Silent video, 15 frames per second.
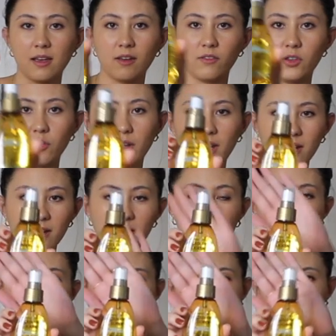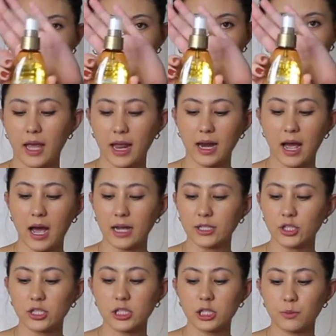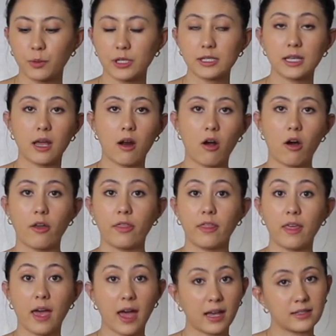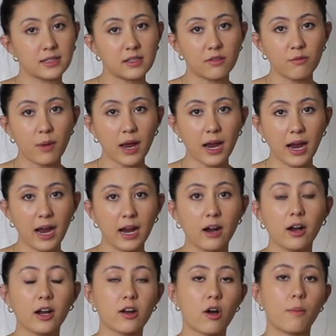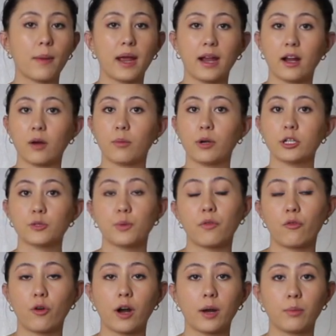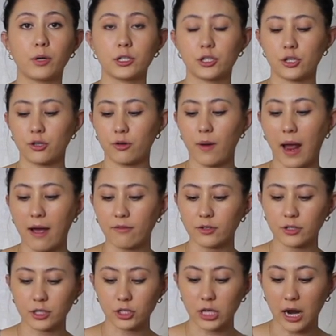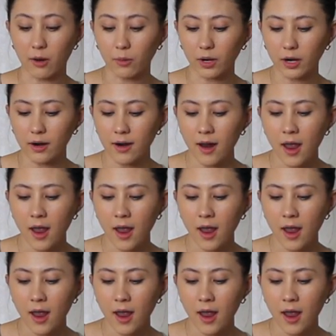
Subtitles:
You can see, and I just spritz it on the ends of my hair and on my hairbrush before I brush through after a shower.